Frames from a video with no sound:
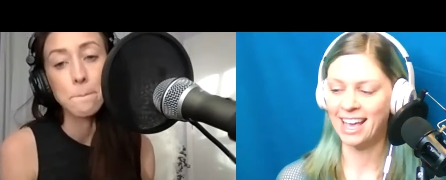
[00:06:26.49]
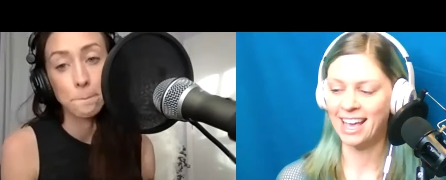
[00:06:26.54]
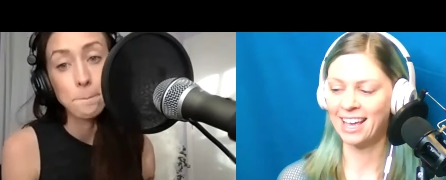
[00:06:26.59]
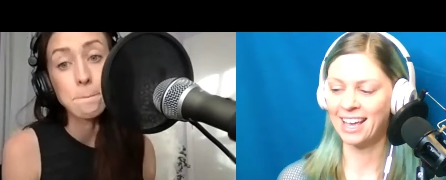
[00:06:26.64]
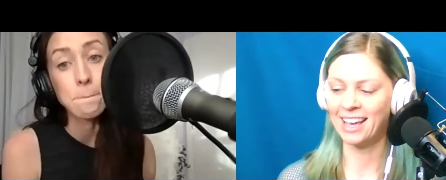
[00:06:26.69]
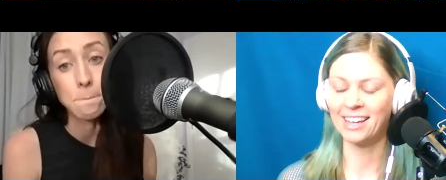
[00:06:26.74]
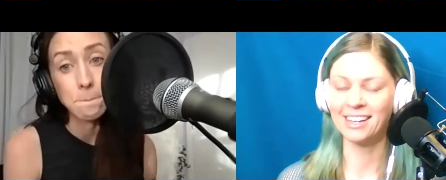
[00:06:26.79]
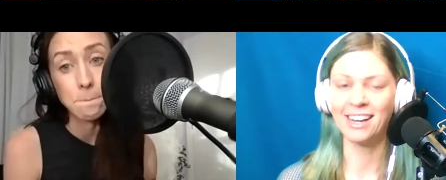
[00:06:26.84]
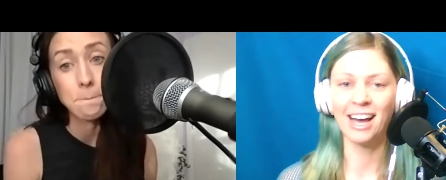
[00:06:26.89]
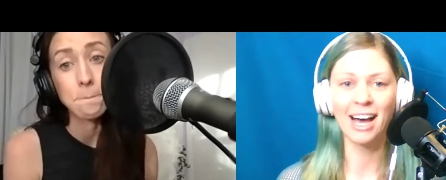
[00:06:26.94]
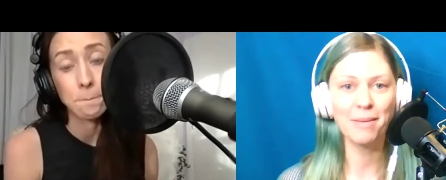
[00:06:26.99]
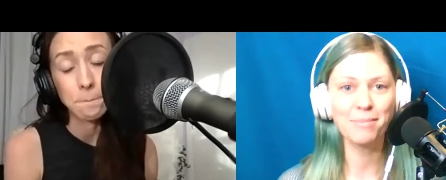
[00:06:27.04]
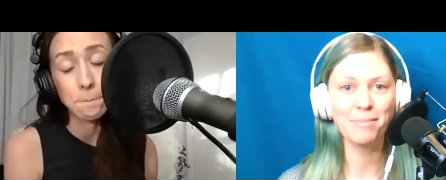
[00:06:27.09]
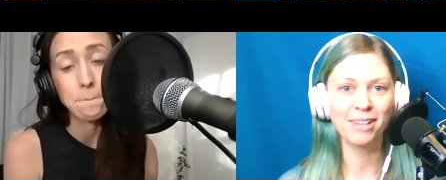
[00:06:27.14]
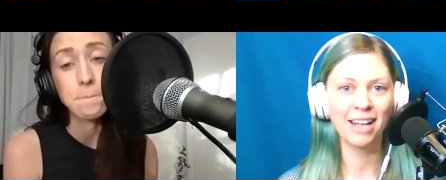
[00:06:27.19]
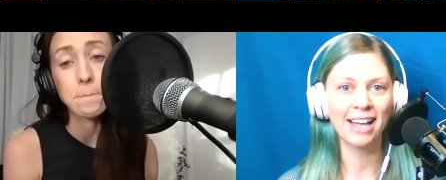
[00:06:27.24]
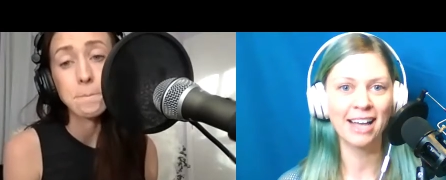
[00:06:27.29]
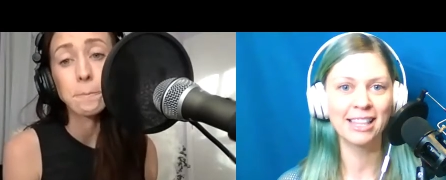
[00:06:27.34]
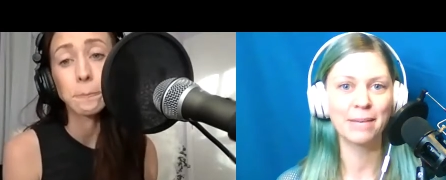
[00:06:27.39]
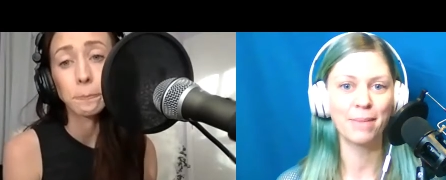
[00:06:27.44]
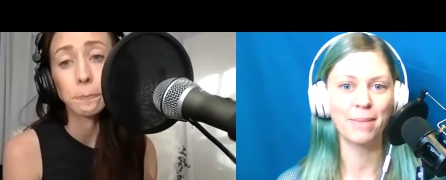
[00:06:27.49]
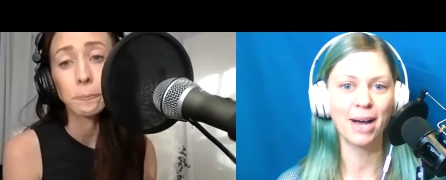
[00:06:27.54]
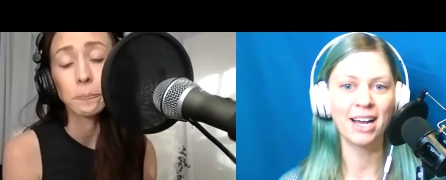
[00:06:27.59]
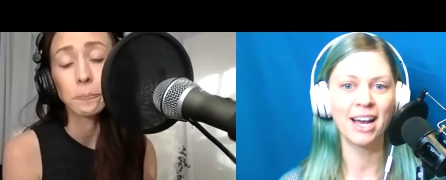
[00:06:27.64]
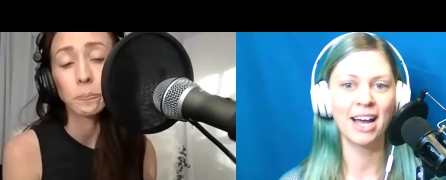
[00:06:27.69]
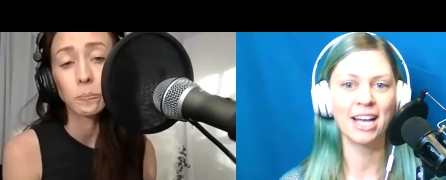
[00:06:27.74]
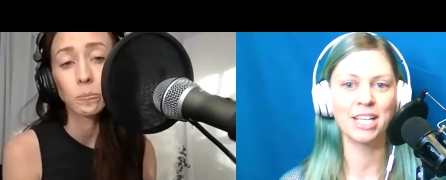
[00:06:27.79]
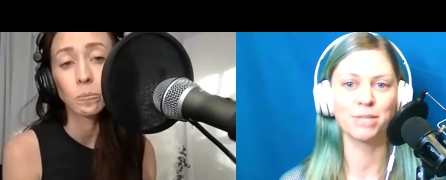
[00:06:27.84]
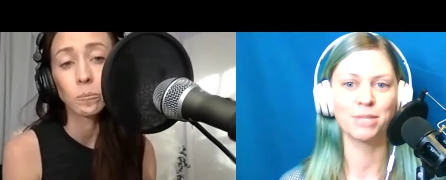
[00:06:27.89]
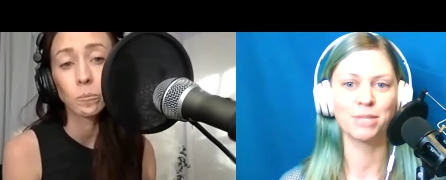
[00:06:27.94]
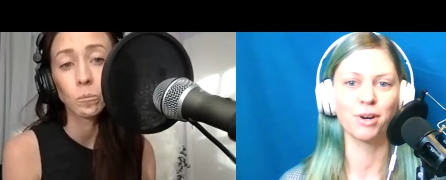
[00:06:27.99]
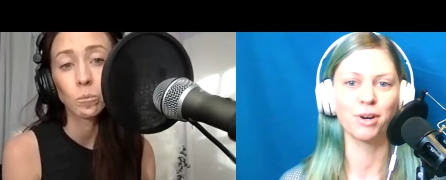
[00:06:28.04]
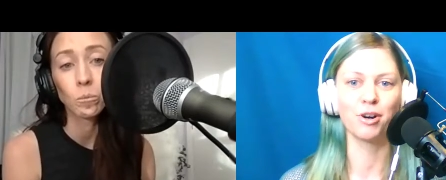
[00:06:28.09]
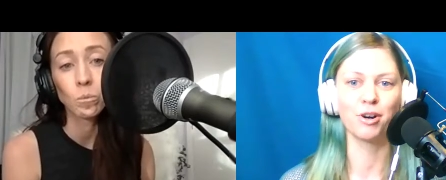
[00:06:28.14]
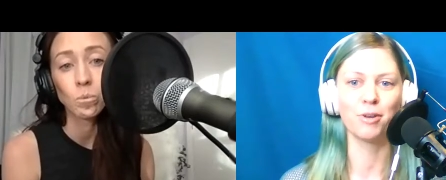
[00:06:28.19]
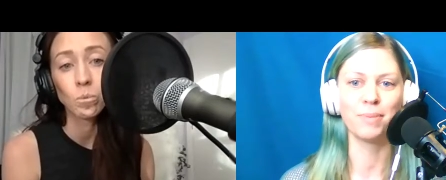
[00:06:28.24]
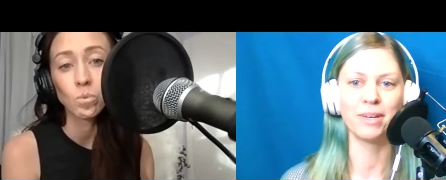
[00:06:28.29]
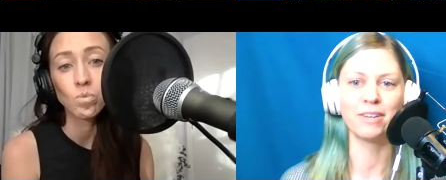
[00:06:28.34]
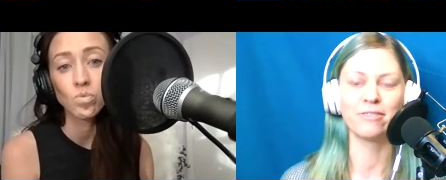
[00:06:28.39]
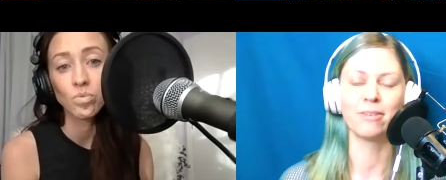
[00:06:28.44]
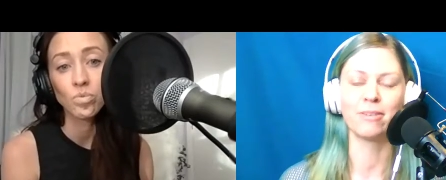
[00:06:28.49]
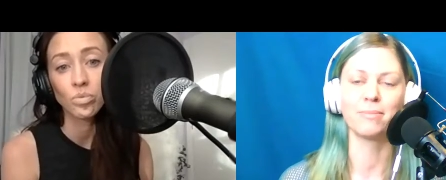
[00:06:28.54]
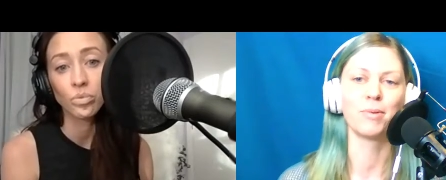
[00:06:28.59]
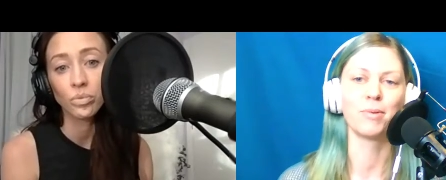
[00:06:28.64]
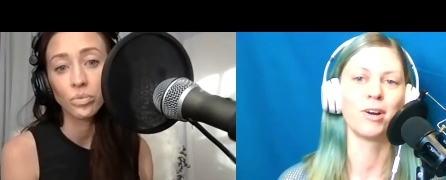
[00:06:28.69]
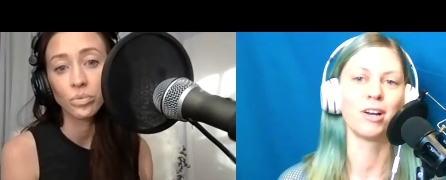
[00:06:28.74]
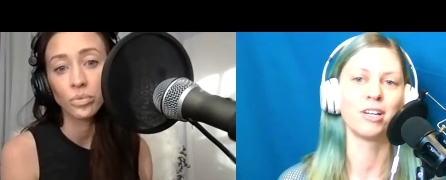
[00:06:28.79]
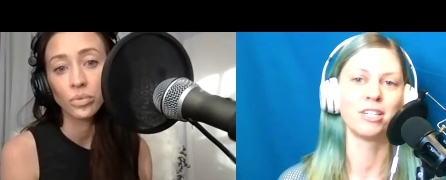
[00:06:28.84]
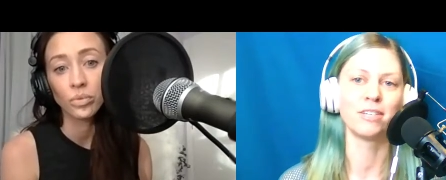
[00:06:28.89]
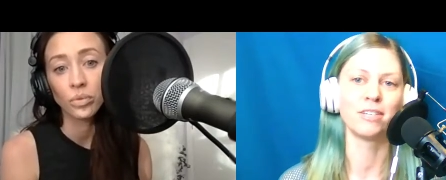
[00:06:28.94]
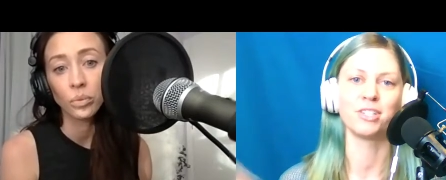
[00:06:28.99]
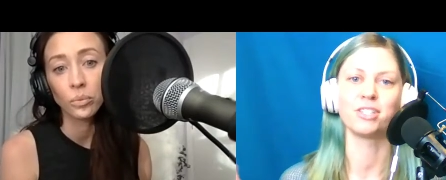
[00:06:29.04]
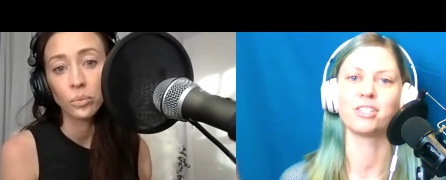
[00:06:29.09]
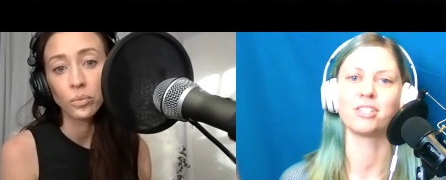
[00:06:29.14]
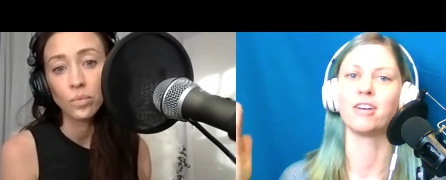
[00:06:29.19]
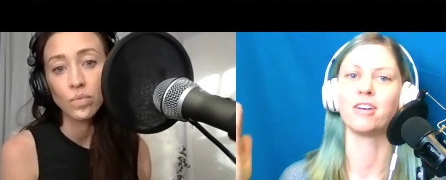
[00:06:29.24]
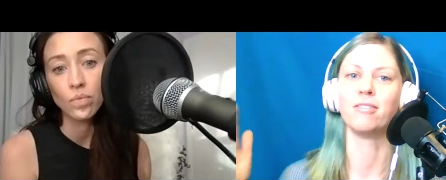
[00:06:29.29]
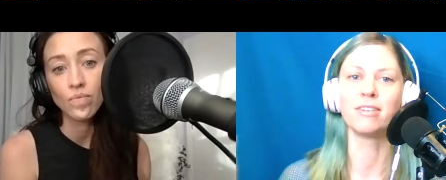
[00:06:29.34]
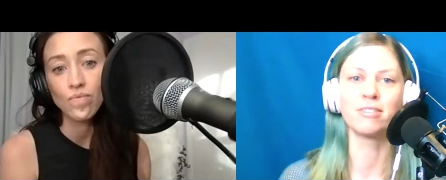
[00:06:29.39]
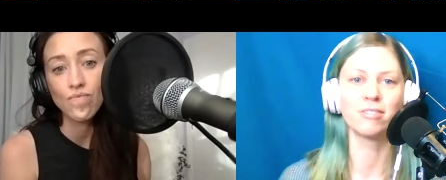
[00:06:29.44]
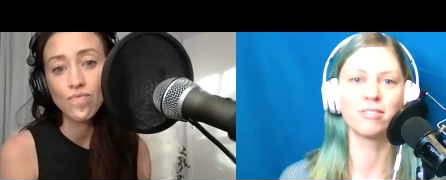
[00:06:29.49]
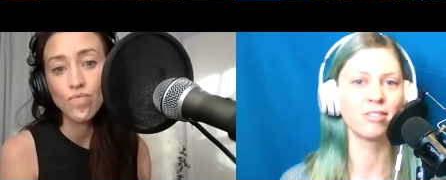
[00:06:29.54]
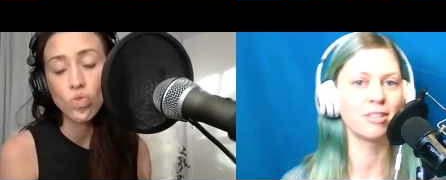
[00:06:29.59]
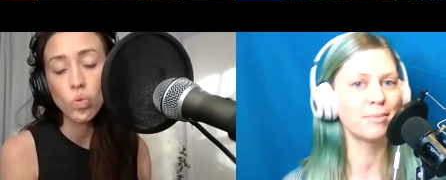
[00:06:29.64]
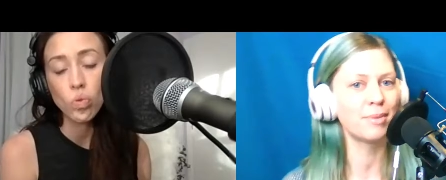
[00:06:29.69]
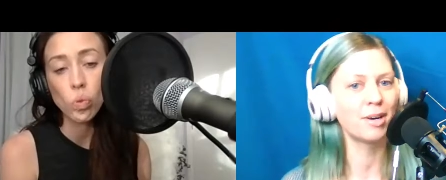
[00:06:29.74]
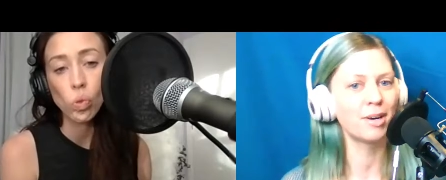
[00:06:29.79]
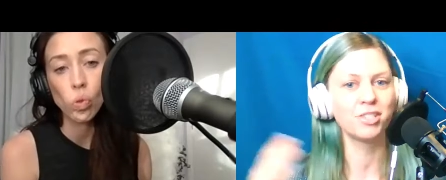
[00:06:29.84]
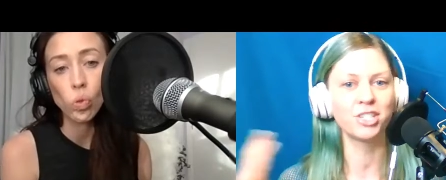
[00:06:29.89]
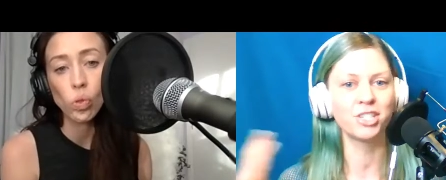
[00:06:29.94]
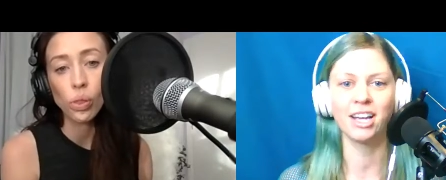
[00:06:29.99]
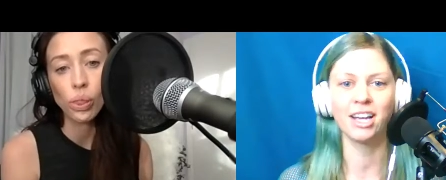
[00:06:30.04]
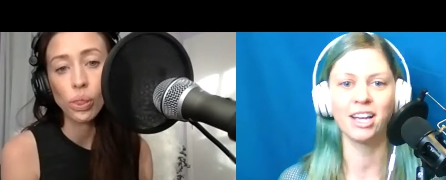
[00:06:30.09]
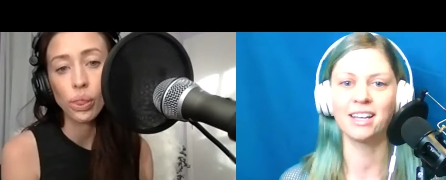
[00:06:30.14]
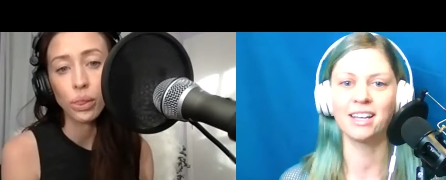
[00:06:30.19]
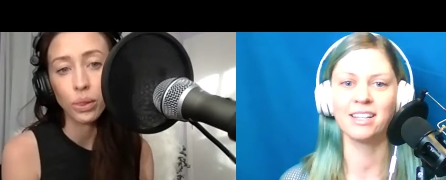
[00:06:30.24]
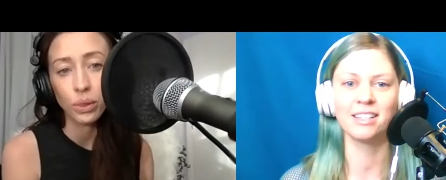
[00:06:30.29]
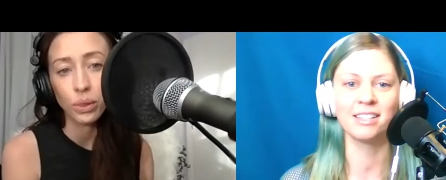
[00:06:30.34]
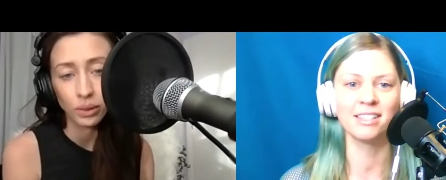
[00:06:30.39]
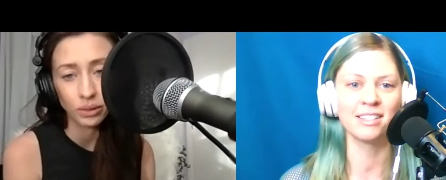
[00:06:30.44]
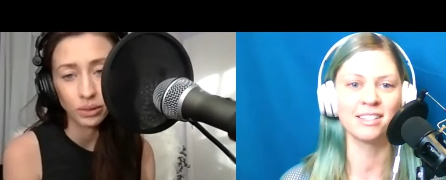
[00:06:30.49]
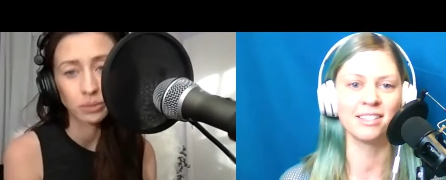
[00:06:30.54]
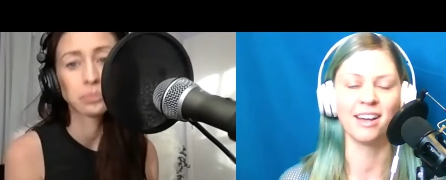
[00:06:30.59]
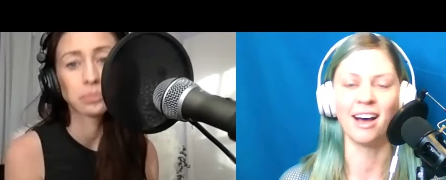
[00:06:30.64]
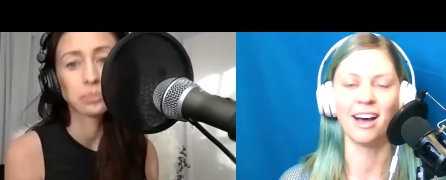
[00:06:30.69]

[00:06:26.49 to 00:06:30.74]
Speaker 1: and I'm glad that my eyes were open from a world of just going through the motions,